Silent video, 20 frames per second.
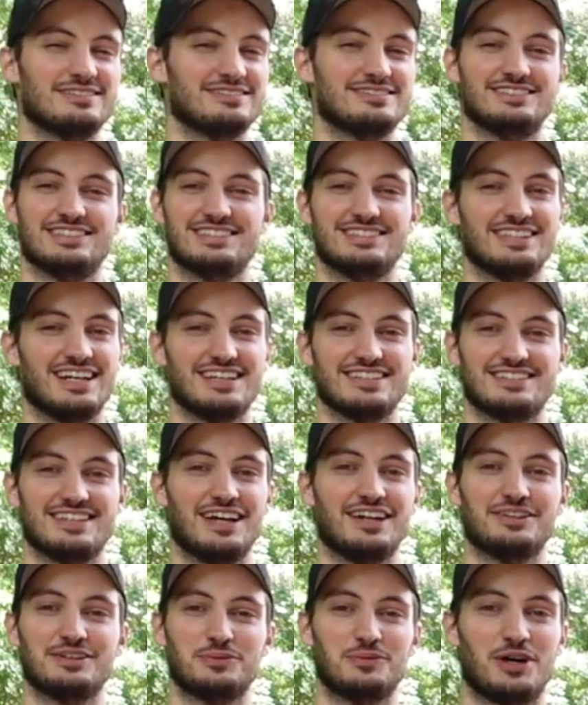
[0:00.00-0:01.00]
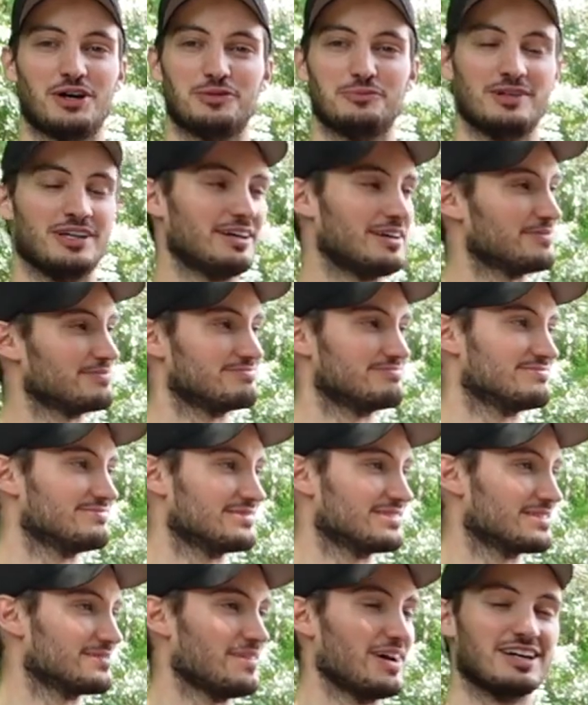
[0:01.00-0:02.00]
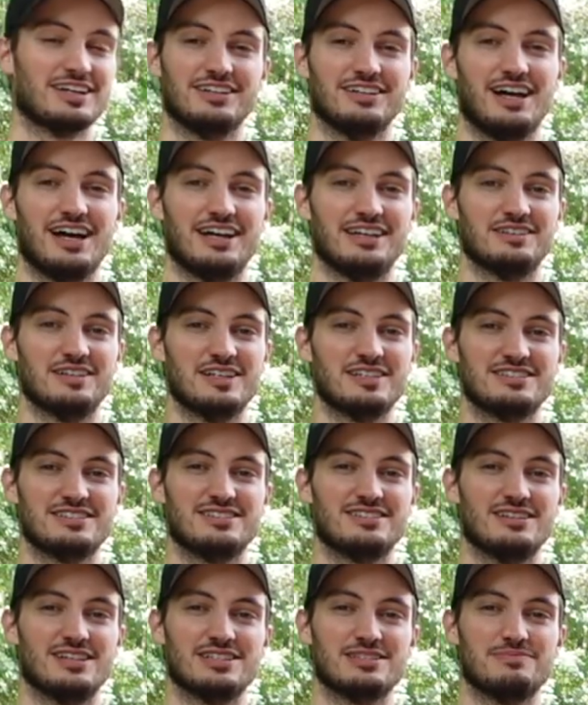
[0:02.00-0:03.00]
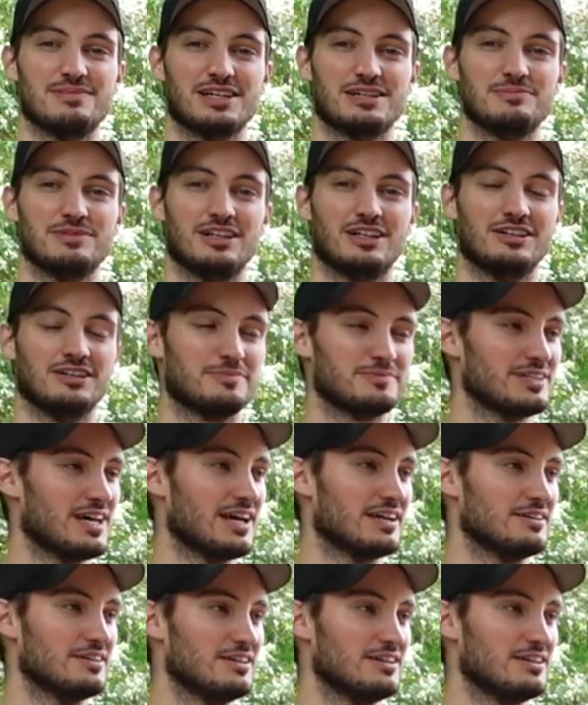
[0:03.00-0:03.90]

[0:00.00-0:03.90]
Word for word: is just not settling well with me. I'm not gonna lie, it's, it's making me a little upset.